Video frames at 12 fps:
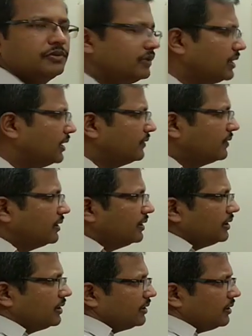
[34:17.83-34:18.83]
You can see
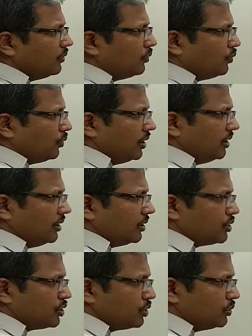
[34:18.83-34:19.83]
that
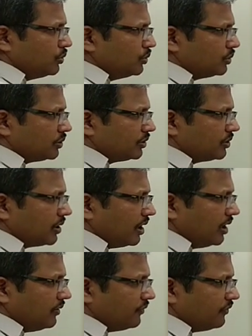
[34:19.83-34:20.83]
1, 2,
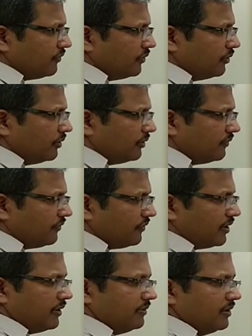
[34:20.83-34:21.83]
3, 4,
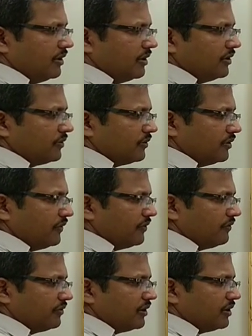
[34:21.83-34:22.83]
5. So the
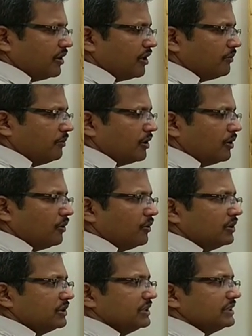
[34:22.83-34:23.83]
fifth carbon
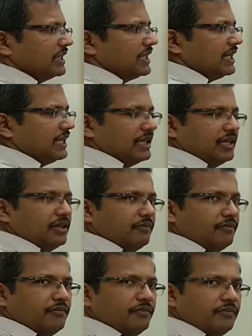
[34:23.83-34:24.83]
OH is attacking.
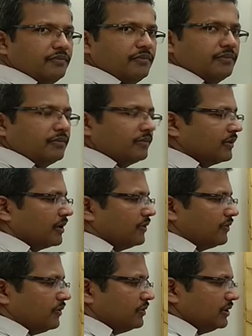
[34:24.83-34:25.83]

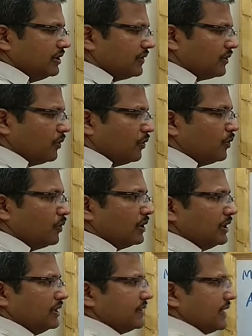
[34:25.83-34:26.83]
So this
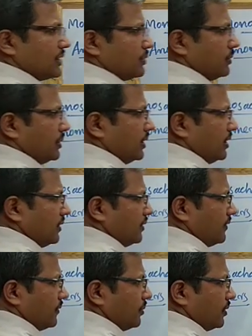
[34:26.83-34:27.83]
O is actually
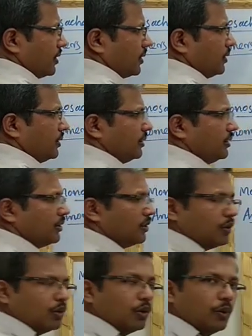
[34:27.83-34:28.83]
this particular
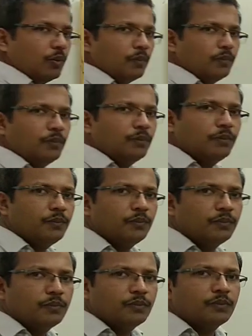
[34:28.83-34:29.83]
O.
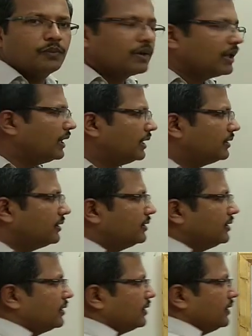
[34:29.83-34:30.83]
And
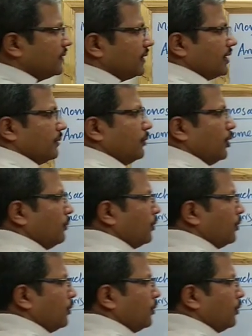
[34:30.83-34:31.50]
there is a double